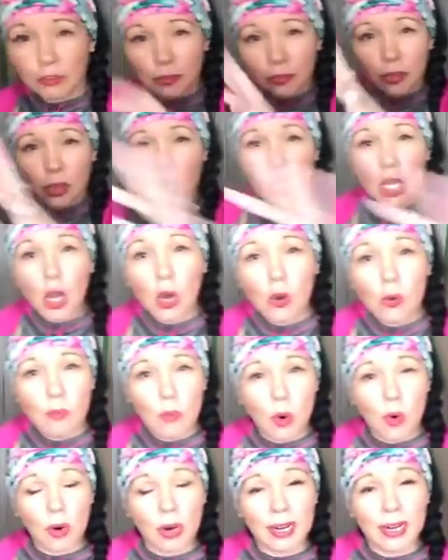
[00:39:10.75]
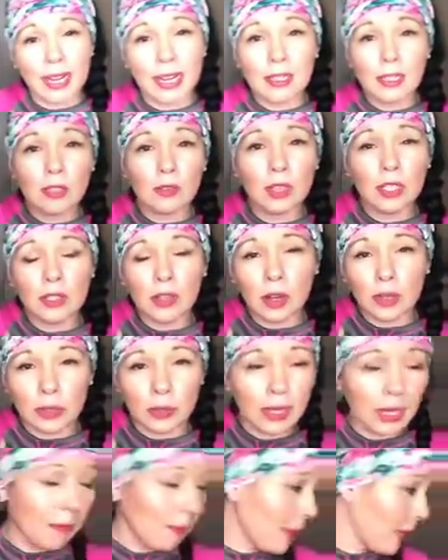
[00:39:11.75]
flow more and as a result
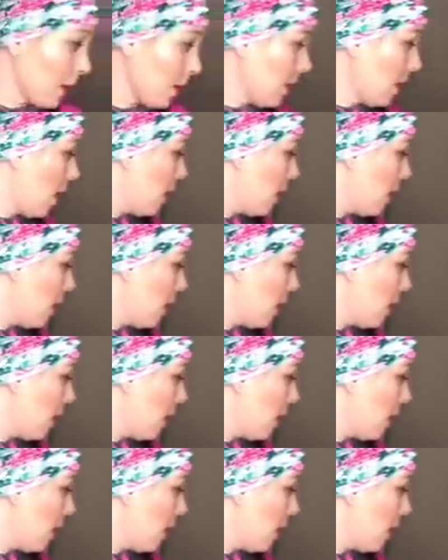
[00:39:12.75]
you get better